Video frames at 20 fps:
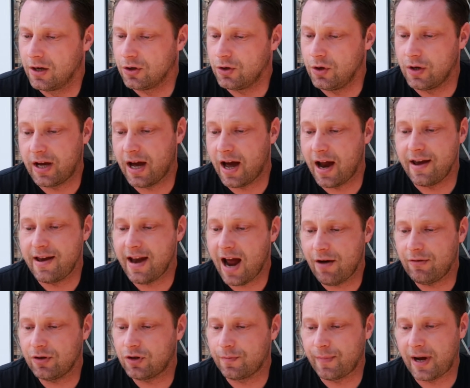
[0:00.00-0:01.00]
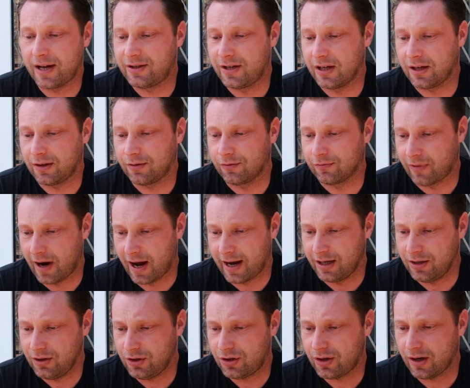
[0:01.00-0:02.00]
You get a narrow dramatic
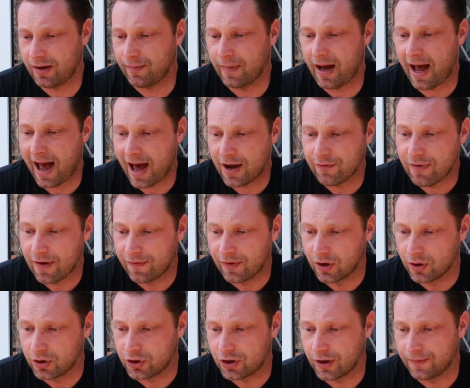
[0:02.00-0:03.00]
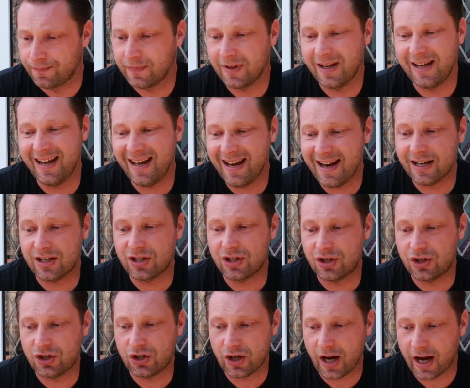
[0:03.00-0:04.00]
range and resolution. In
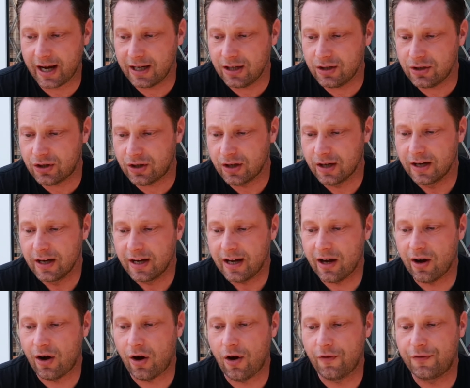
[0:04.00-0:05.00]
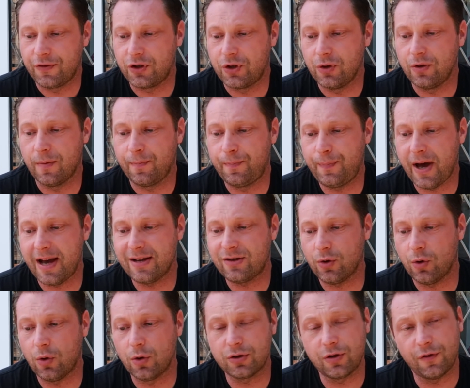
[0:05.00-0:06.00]
exchange, it offers you the
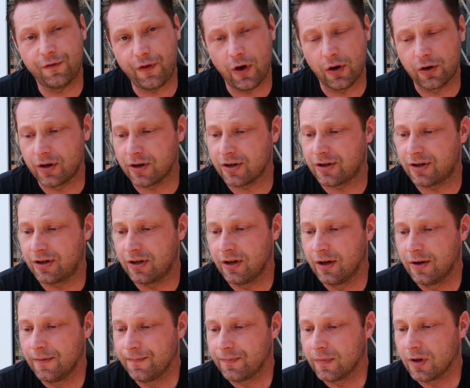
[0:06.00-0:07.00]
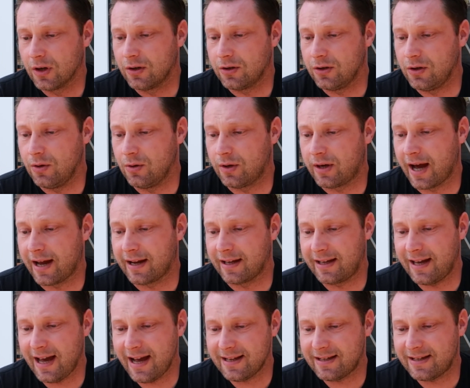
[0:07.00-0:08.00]
best autofocus you can
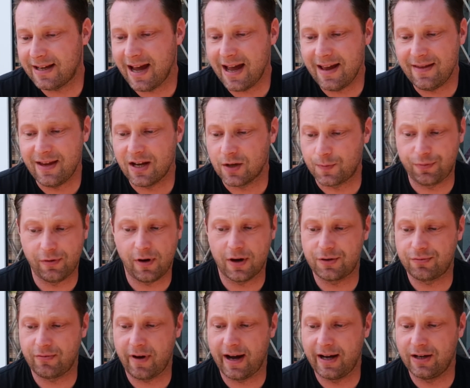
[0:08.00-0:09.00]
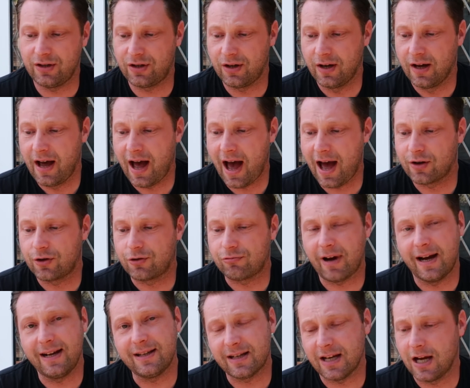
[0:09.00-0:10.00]
get in this price range and
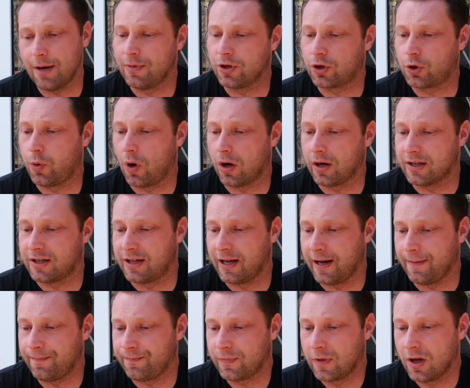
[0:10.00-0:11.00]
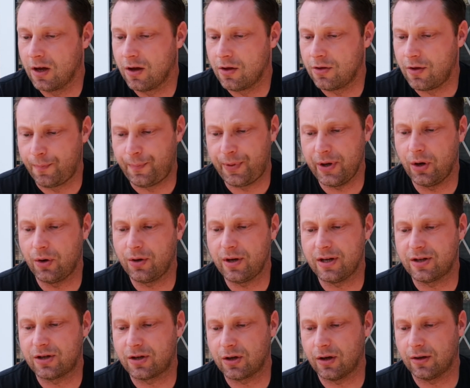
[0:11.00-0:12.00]
great image quality. The
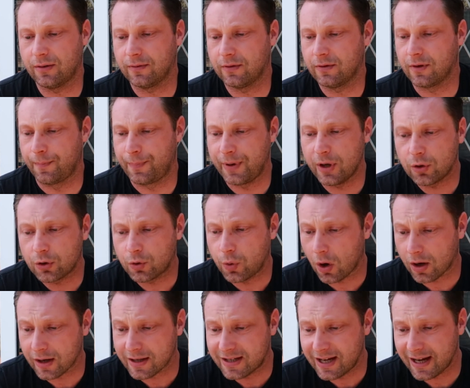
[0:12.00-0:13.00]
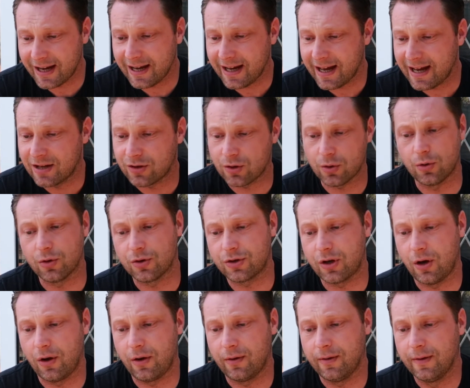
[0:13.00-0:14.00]
build quality is
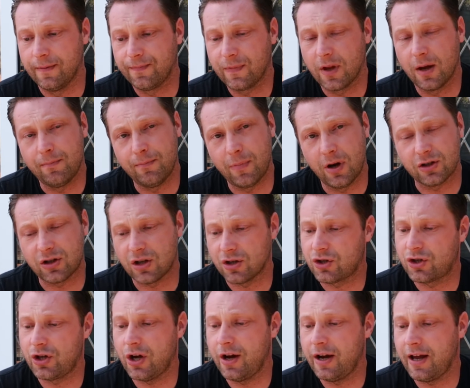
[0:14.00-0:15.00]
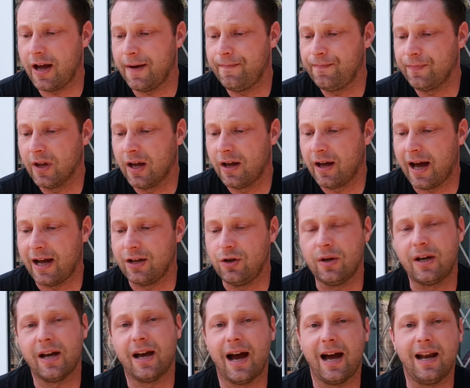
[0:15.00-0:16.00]
also much sturdier, and you
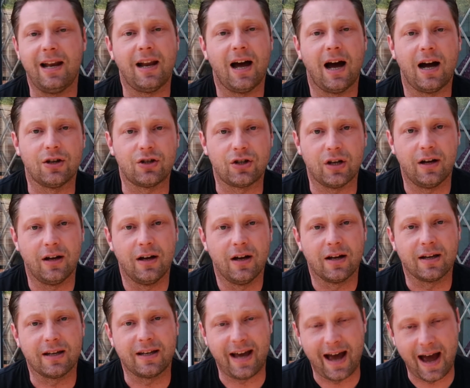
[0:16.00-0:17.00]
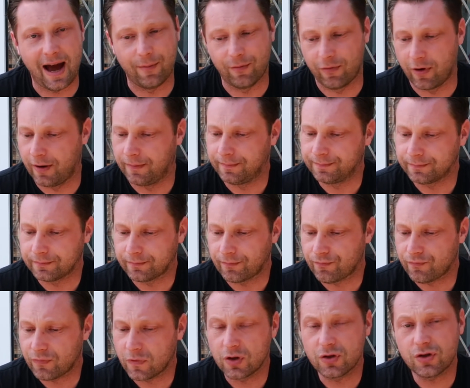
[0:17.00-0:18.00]
get a larger camera.
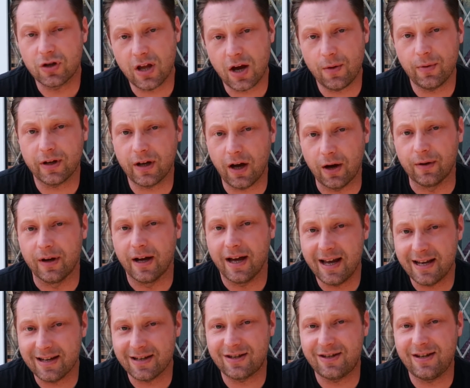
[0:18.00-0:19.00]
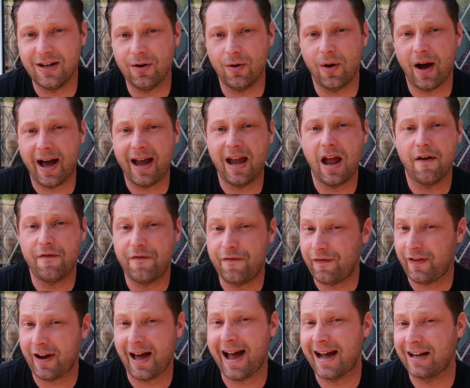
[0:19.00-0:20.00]
So there we go. It's still a
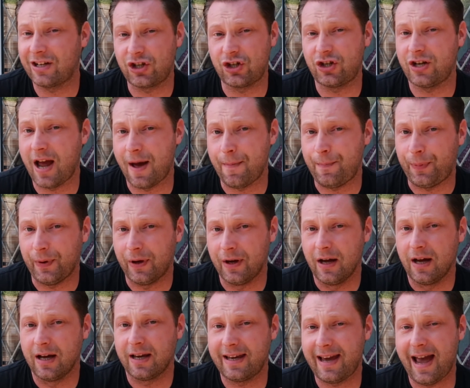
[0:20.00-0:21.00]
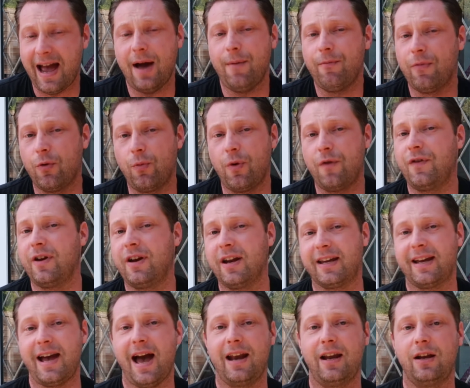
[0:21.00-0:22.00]
flagship camera within the
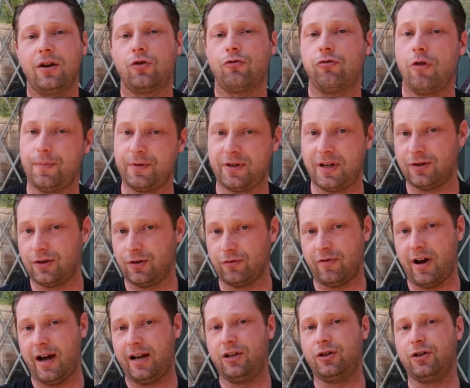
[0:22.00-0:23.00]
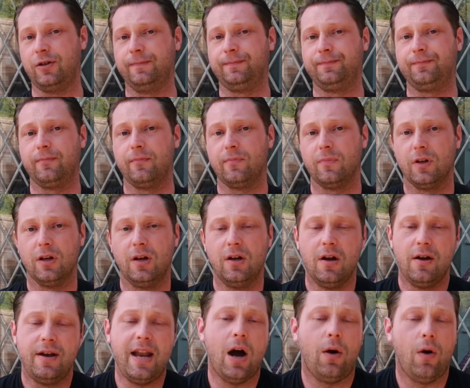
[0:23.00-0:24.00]
Canon crop sensor range.
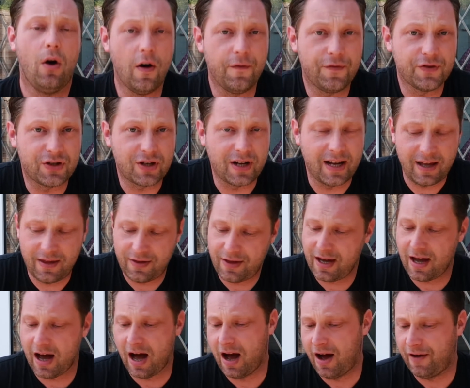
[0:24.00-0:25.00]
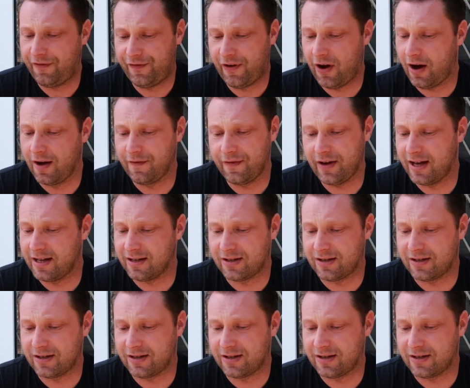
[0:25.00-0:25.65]
Now, obviously the R5